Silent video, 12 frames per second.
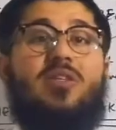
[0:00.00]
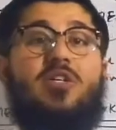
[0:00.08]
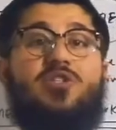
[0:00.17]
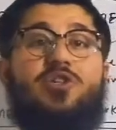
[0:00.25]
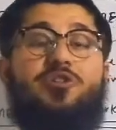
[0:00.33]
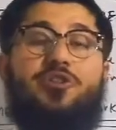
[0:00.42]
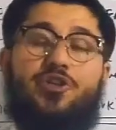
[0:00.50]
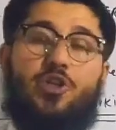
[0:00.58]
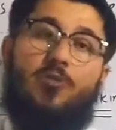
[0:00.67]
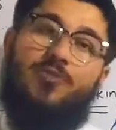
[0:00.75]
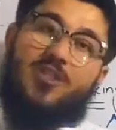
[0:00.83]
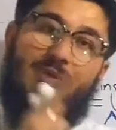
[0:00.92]
what is the
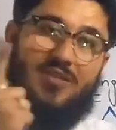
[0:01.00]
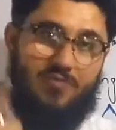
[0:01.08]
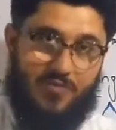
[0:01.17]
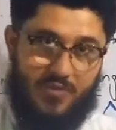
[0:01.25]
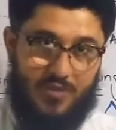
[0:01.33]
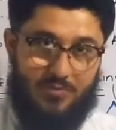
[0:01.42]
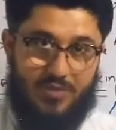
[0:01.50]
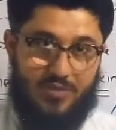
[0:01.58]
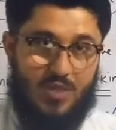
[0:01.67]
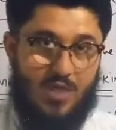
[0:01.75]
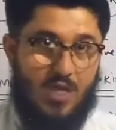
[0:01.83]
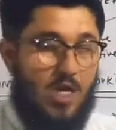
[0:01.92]
concentration of the specific
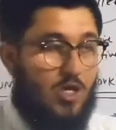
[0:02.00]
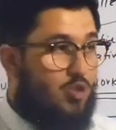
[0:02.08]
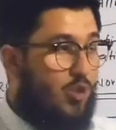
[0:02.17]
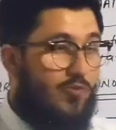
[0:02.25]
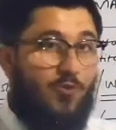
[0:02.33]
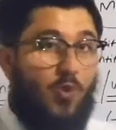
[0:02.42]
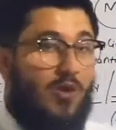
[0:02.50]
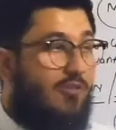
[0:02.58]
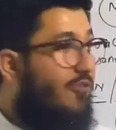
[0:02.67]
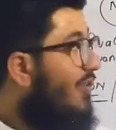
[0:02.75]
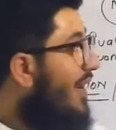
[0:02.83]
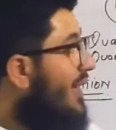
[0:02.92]
element. So if you
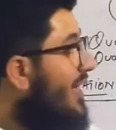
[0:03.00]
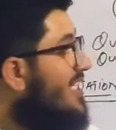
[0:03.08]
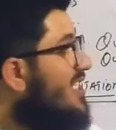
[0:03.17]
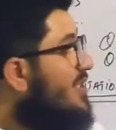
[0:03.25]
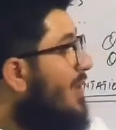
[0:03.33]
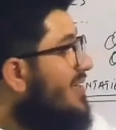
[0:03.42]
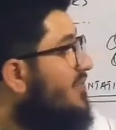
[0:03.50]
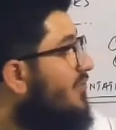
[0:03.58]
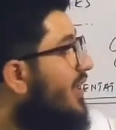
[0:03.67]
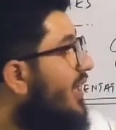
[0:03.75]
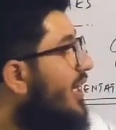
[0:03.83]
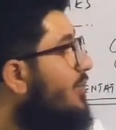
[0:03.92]
are finding a
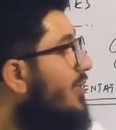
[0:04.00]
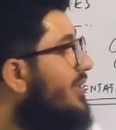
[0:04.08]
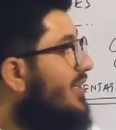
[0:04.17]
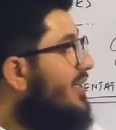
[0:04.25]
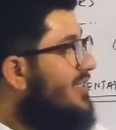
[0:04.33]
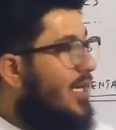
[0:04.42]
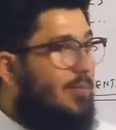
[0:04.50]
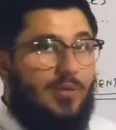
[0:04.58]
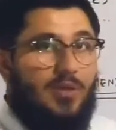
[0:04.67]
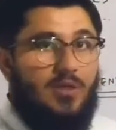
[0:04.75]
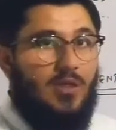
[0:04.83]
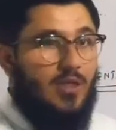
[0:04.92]
specific element in a
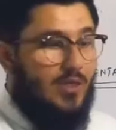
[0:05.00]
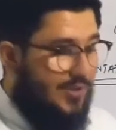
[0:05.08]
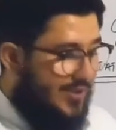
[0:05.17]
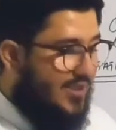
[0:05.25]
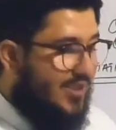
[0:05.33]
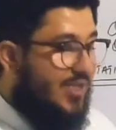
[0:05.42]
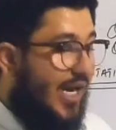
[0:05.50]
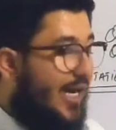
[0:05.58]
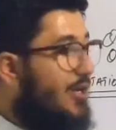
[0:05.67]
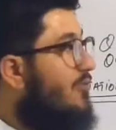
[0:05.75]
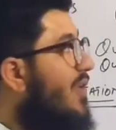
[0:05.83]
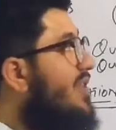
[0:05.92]
sample, this
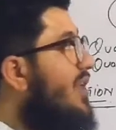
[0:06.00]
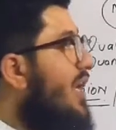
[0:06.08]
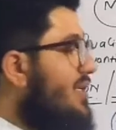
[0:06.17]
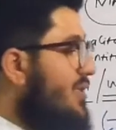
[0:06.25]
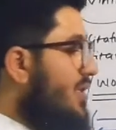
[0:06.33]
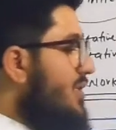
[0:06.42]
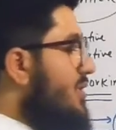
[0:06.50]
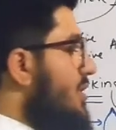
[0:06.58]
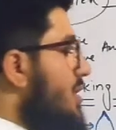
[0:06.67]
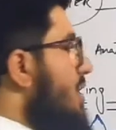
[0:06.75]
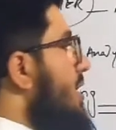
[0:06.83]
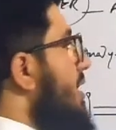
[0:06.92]
kind of
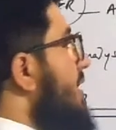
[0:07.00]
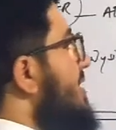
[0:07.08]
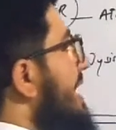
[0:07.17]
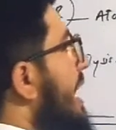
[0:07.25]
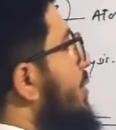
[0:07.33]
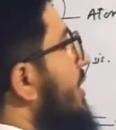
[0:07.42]
analysis is